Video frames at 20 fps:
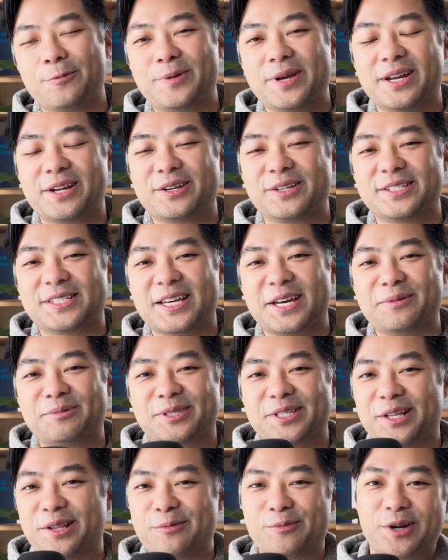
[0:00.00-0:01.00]
you had a good time
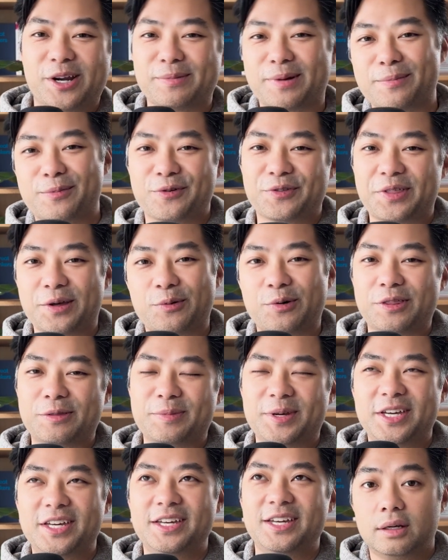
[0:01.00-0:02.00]
celebrating my birthday with
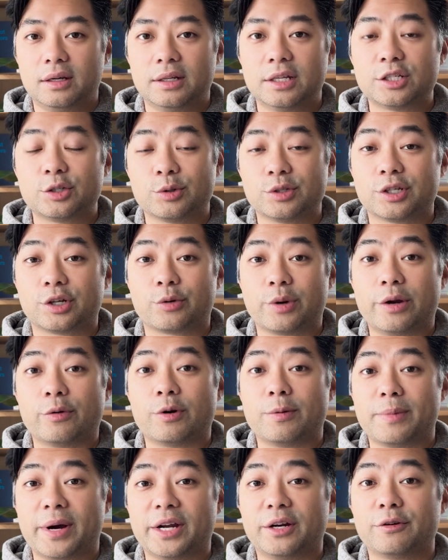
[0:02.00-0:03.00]
me. This was a great
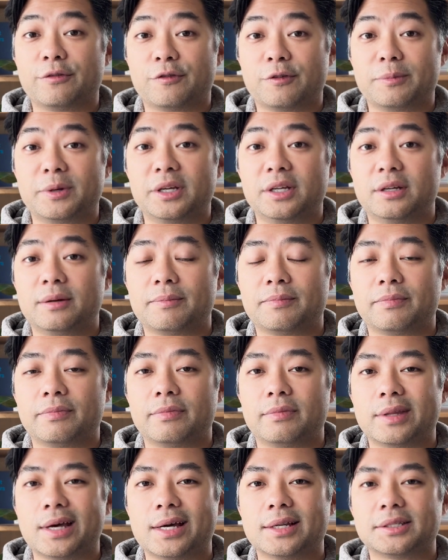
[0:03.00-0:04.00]
reminder for me
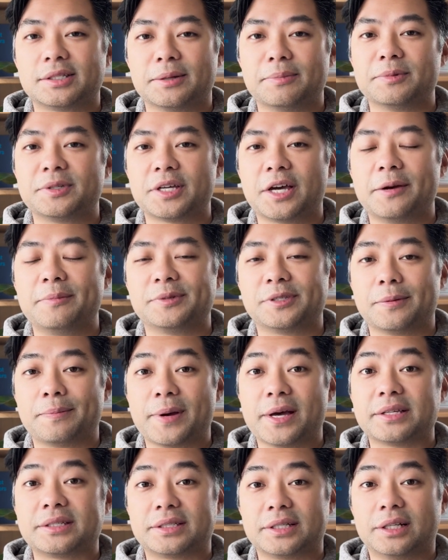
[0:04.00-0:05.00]
that sometimes the
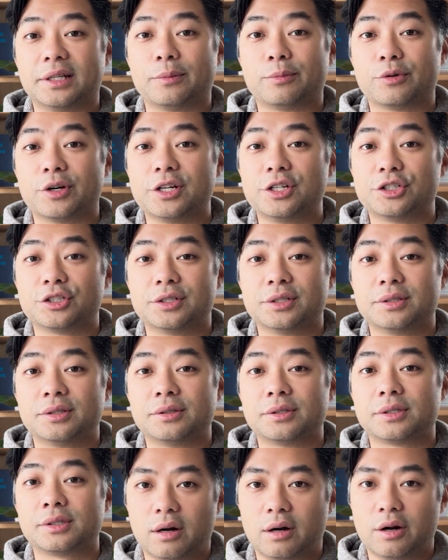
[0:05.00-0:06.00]
best
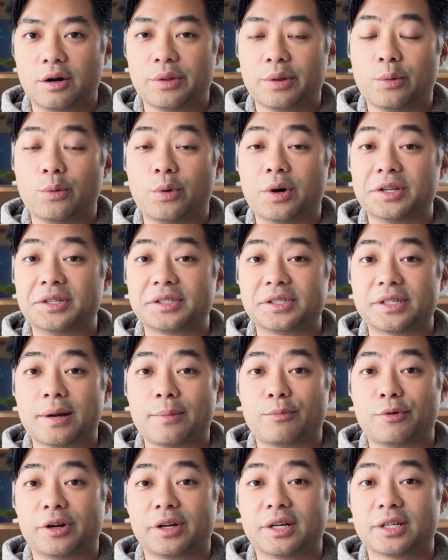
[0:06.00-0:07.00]
celebrations are the ones
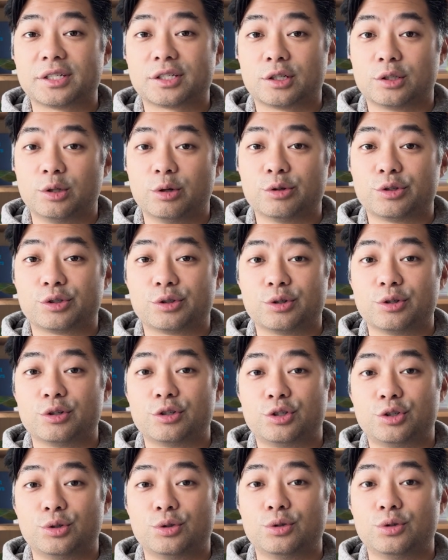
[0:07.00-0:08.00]
that bring us closer
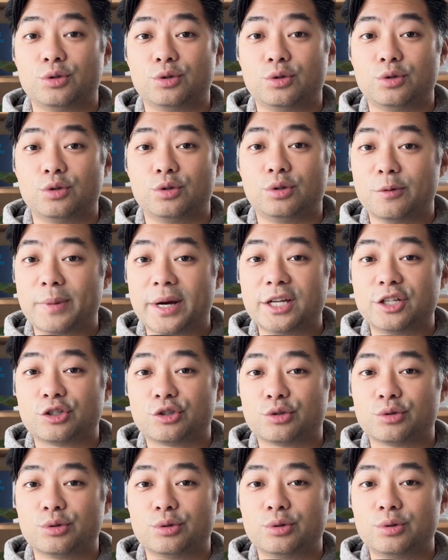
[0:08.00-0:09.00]
to my
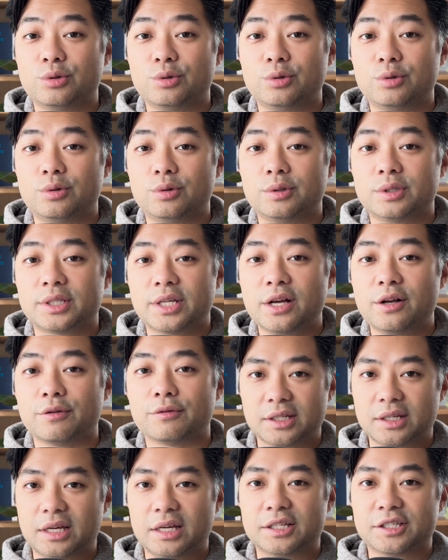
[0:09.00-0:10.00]
true
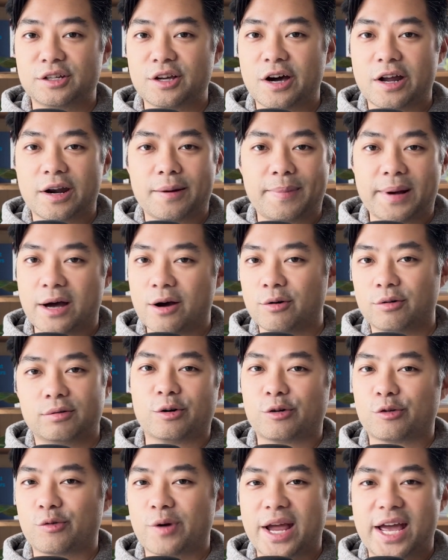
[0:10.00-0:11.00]
self. It's not
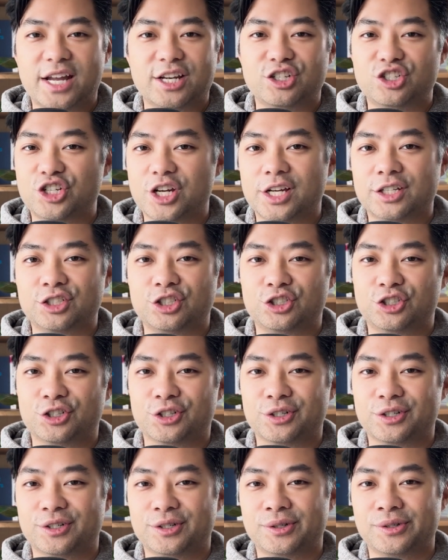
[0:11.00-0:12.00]
about grand
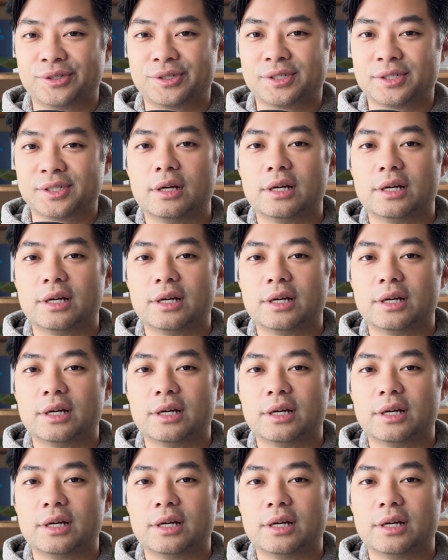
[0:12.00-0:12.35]
gestures.